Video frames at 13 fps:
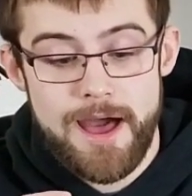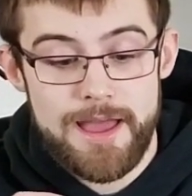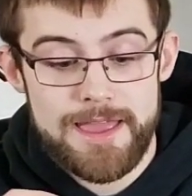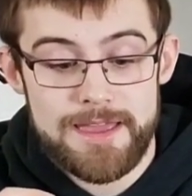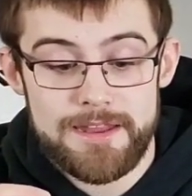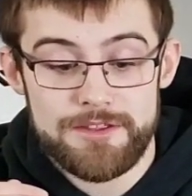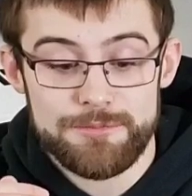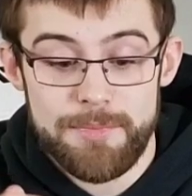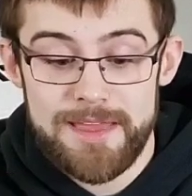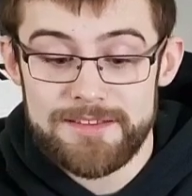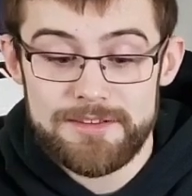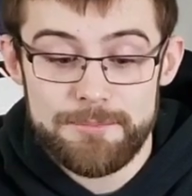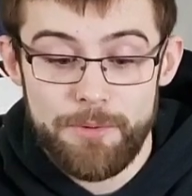It is
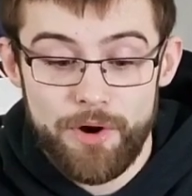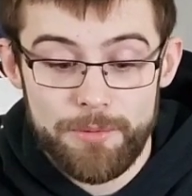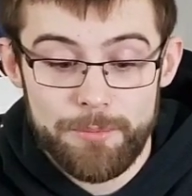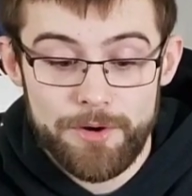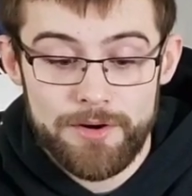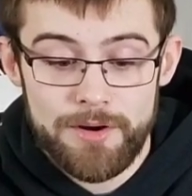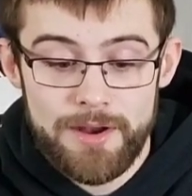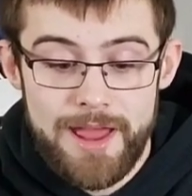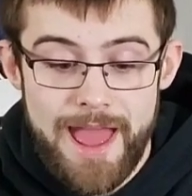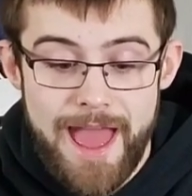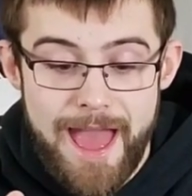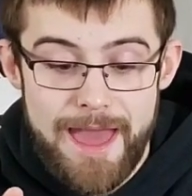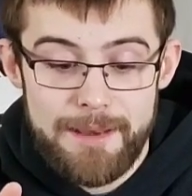Maycee Barber
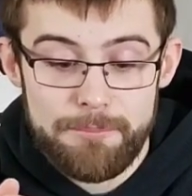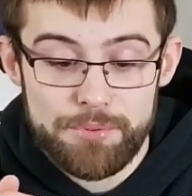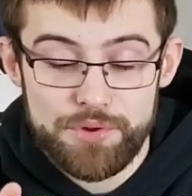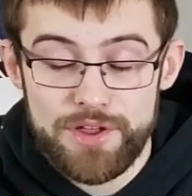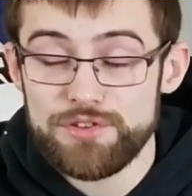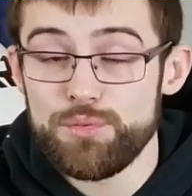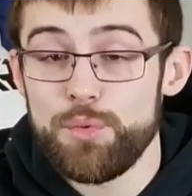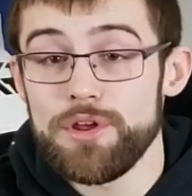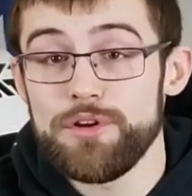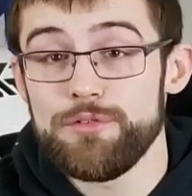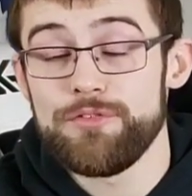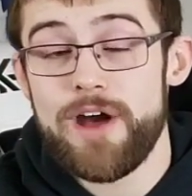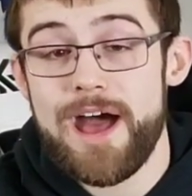at plus
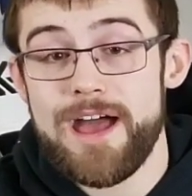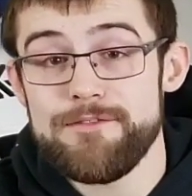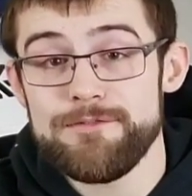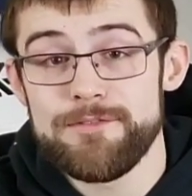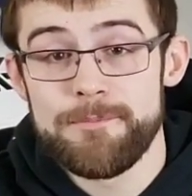105,